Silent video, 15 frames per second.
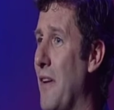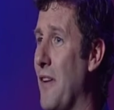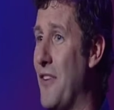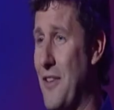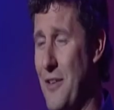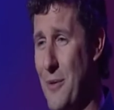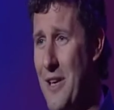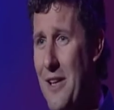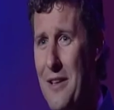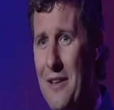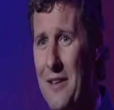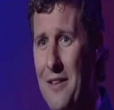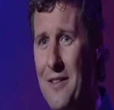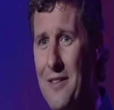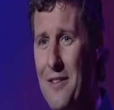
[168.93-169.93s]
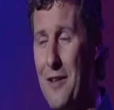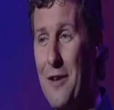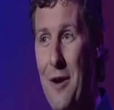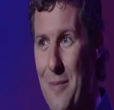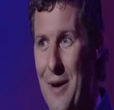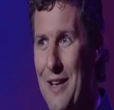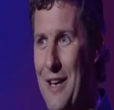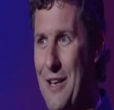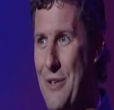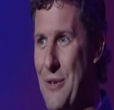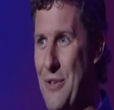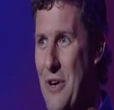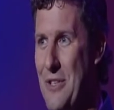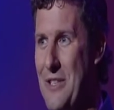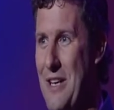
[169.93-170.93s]
I said, do you really? Do you think I might get your
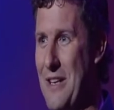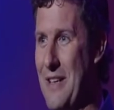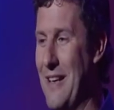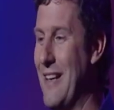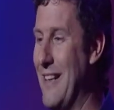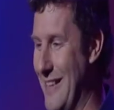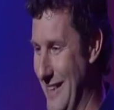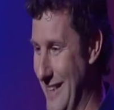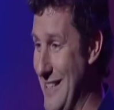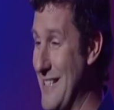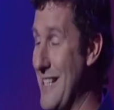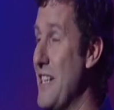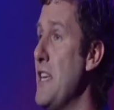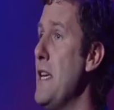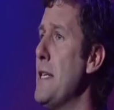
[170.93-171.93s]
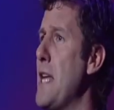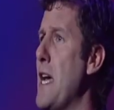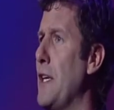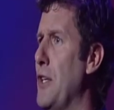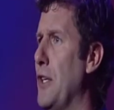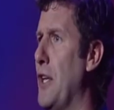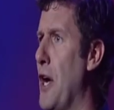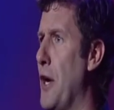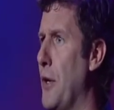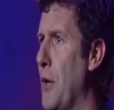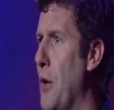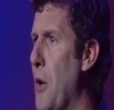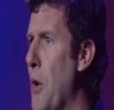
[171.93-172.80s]
doctor? And he said, here's how you'll know.